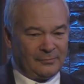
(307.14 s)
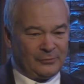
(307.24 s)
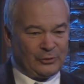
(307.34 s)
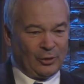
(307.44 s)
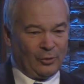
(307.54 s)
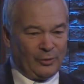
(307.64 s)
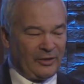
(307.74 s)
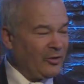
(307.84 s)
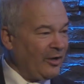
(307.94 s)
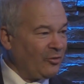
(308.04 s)
So they
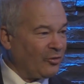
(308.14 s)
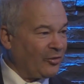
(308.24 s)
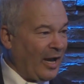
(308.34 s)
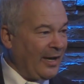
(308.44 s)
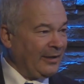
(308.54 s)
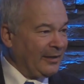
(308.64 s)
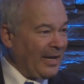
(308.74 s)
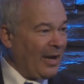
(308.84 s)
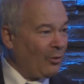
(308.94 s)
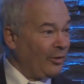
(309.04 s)
changed the sign, and
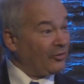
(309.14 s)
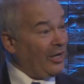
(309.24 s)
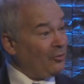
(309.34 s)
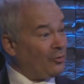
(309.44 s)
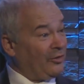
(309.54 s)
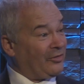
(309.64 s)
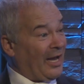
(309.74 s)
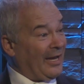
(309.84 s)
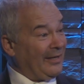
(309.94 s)
now it's Countryside.